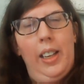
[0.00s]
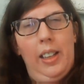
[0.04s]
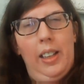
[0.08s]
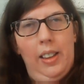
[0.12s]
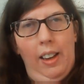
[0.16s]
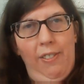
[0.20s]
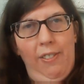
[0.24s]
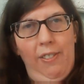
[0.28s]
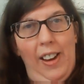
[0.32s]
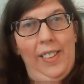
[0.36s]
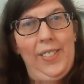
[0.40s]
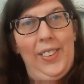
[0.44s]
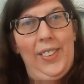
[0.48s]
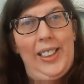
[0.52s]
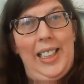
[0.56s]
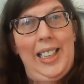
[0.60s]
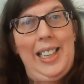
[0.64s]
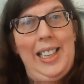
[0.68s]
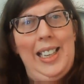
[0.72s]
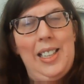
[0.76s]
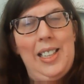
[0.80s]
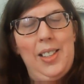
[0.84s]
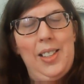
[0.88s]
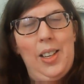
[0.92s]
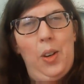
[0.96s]
They find the
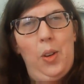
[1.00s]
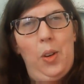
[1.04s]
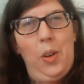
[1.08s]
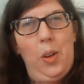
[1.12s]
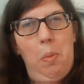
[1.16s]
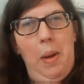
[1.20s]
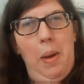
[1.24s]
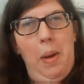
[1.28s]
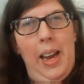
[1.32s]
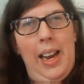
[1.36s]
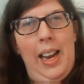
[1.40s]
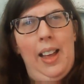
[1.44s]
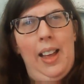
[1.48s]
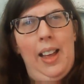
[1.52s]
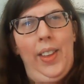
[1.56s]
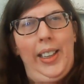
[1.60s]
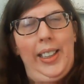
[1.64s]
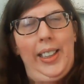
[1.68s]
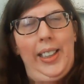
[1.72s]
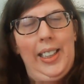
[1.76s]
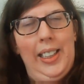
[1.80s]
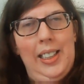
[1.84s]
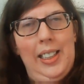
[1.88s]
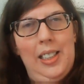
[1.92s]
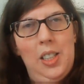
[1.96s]
keys under the mat.
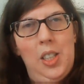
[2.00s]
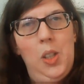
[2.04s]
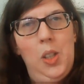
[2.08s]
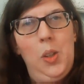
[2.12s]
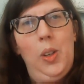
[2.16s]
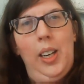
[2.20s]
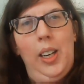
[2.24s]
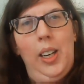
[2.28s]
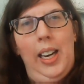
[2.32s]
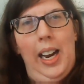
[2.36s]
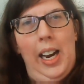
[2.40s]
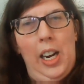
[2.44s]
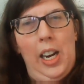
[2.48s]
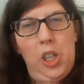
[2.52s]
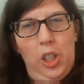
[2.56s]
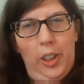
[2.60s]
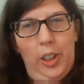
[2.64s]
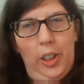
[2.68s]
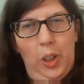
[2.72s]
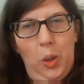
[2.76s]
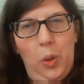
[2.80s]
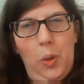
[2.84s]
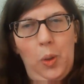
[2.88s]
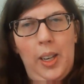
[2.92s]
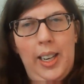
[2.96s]
get into it. It actually
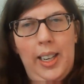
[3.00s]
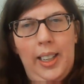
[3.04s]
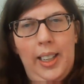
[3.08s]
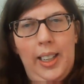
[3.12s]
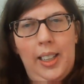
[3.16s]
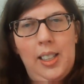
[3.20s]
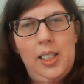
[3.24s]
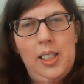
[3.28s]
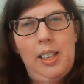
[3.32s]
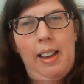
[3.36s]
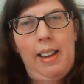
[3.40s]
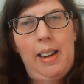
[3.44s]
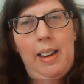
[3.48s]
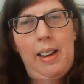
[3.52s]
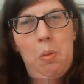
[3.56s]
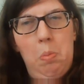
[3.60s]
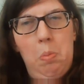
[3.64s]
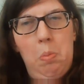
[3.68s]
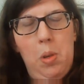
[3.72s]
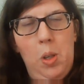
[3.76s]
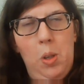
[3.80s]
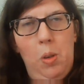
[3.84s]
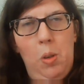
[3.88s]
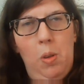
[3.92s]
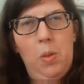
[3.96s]
cranks and it
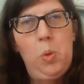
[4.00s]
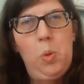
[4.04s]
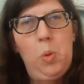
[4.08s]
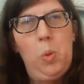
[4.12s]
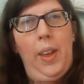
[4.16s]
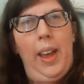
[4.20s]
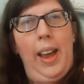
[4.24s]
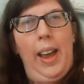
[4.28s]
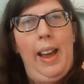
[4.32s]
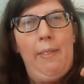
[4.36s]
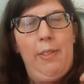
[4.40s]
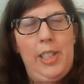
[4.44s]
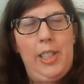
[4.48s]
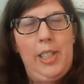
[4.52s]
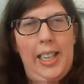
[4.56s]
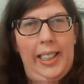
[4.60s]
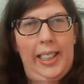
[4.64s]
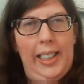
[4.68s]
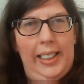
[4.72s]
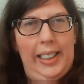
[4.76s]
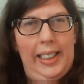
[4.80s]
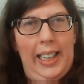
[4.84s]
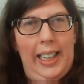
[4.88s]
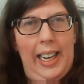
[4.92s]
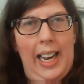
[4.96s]
moves with a half a
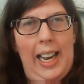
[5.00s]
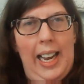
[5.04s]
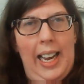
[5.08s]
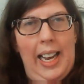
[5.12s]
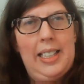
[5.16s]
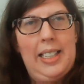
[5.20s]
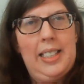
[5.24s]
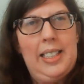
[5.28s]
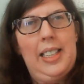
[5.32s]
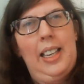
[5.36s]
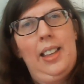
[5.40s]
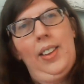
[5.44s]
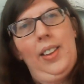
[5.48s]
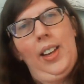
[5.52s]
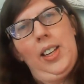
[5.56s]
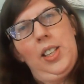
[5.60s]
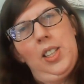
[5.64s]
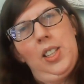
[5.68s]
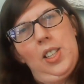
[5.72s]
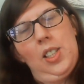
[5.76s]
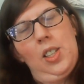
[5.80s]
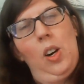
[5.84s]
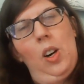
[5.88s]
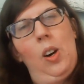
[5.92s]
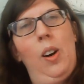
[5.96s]
tank of gas and they
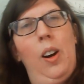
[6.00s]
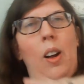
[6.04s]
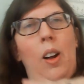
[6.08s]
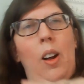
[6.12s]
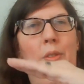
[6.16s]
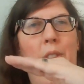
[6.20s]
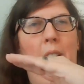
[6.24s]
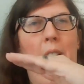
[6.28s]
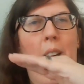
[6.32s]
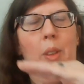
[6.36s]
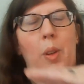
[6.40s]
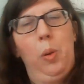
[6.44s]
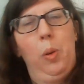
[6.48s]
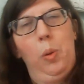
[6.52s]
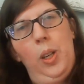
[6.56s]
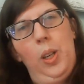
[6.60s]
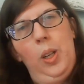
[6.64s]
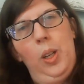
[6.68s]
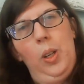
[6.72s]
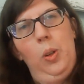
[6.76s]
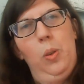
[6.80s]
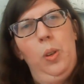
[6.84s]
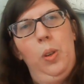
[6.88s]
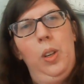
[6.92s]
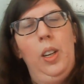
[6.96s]
start off down the
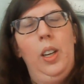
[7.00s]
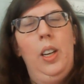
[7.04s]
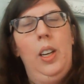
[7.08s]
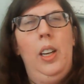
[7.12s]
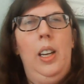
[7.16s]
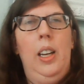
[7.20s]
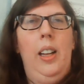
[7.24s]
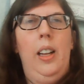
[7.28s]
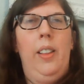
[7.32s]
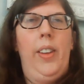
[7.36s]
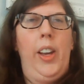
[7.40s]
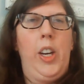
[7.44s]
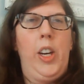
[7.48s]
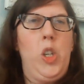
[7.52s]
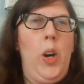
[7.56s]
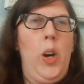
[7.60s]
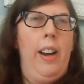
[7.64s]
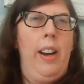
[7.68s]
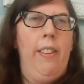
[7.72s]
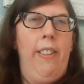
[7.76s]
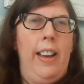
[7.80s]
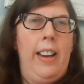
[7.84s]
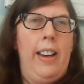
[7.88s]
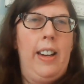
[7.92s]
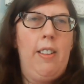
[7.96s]
road. They try
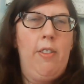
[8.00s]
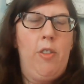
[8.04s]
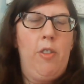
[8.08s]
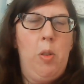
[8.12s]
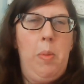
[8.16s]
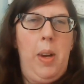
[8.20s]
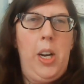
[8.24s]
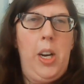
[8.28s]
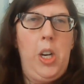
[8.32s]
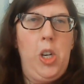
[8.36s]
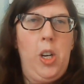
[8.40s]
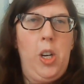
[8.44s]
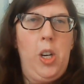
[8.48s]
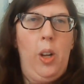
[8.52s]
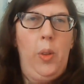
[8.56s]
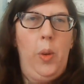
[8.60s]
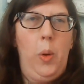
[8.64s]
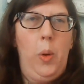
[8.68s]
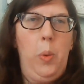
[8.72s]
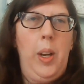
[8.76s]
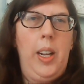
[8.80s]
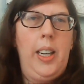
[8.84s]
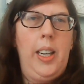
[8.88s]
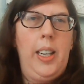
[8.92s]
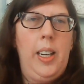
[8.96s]
to find information on the
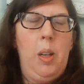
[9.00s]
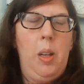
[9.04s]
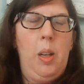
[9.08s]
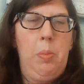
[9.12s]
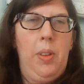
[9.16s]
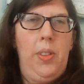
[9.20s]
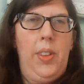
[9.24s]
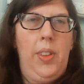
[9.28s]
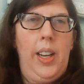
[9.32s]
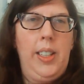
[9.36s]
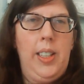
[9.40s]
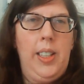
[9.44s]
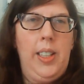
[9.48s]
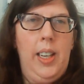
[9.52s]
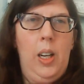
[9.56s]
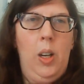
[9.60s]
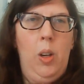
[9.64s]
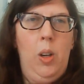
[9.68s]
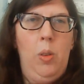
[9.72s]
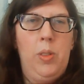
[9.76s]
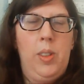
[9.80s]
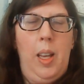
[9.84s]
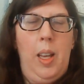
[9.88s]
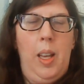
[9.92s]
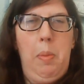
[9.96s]
radio, but they
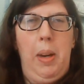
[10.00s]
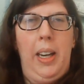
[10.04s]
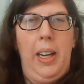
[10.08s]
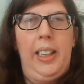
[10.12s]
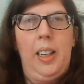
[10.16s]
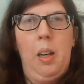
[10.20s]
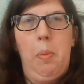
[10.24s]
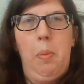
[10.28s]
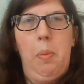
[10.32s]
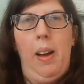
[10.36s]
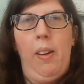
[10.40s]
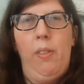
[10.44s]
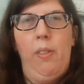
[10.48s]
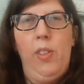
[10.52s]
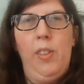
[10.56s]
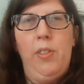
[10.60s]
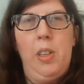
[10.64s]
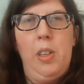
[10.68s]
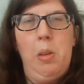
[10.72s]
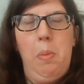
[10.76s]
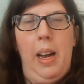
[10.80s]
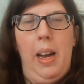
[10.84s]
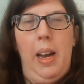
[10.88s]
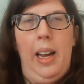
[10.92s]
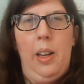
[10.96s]
don't. They make it about
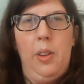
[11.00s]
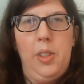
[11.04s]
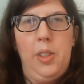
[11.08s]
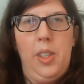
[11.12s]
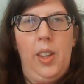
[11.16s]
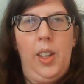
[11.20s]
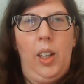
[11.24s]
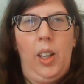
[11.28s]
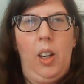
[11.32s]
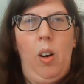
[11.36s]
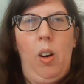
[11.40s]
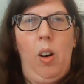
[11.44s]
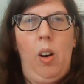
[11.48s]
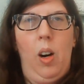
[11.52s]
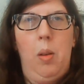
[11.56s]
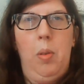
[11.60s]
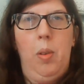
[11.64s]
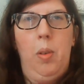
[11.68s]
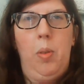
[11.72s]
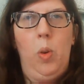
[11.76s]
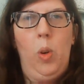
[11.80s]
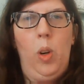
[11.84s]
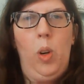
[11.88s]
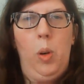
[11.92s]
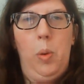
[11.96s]
50 miles in the car
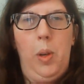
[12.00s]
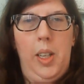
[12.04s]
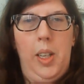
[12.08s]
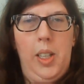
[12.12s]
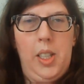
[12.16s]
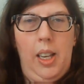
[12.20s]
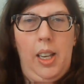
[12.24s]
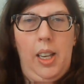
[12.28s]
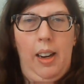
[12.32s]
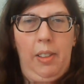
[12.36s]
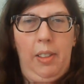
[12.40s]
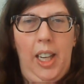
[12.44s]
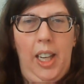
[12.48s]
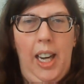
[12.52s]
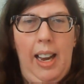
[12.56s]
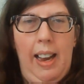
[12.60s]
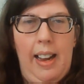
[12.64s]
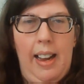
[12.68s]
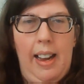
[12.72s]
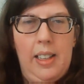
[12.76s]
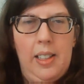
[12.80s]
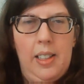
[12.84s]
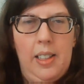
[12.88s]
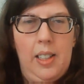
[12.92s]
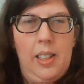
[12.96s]
before it runs out of
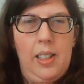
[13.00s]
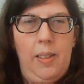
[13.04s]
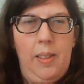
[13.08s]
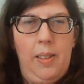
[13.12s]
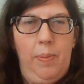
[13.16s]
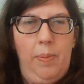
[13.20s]
gas.